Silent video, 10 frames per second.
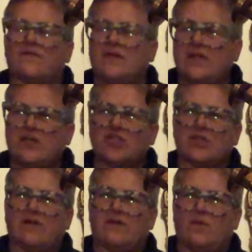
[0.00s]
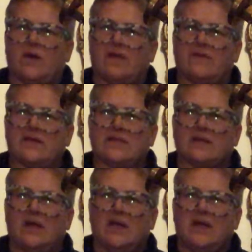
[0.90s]
of each and every one of us.
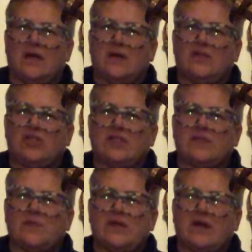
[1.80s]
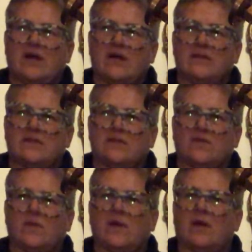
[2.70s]
Just because
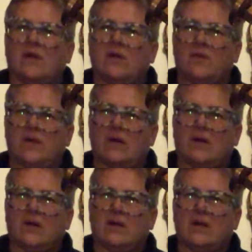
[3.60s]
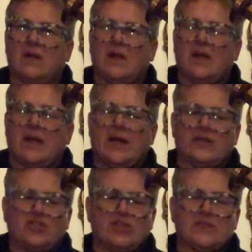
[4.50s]
we are who we are,
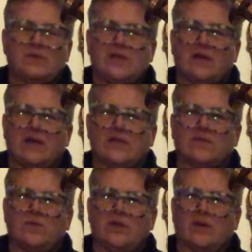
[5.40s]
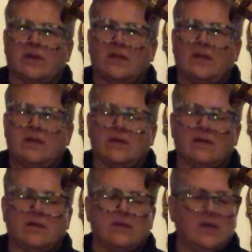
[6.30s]
and just because we are
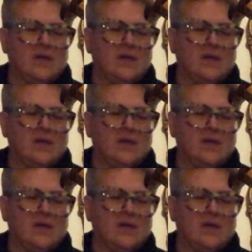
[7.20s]
here,